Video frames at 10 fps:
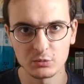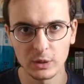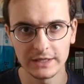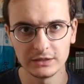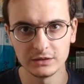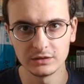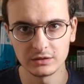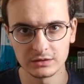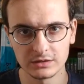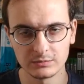when
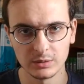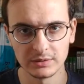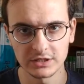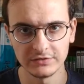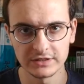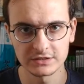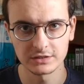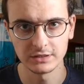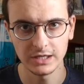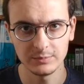public events are
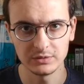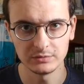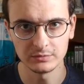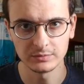going to happen,